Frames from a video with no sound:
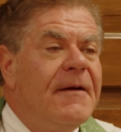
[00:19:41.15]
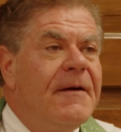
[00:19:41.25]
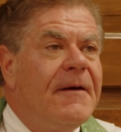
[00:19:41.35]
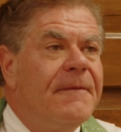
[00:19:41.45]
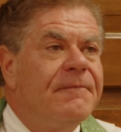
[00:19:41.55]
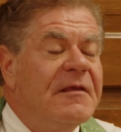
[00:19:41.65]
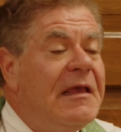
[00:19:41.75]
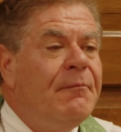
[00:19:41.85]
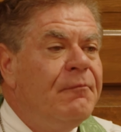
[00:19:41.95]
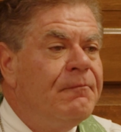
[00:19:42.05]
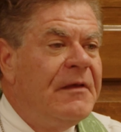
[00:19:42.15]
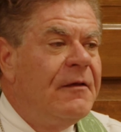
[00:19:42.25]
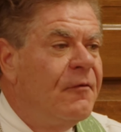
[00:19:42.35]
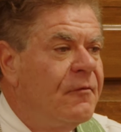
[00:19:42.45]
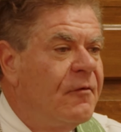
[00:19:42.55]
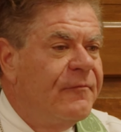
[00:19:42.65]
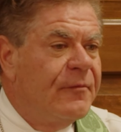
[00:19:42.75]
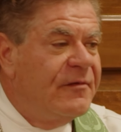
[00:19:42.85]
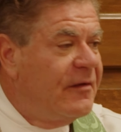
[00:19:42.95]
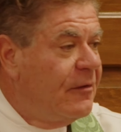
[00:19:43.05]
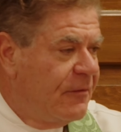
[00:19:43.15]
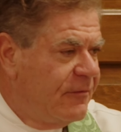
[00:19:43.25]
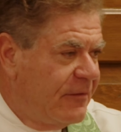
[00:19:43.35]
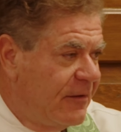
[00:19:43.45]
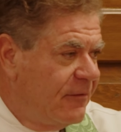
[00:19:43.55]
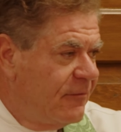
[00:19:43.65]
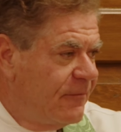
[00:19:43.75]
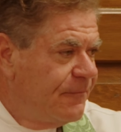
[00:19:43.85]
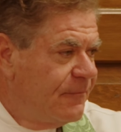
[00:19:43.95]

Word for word: Um, keep me, O Lord, from secret sins,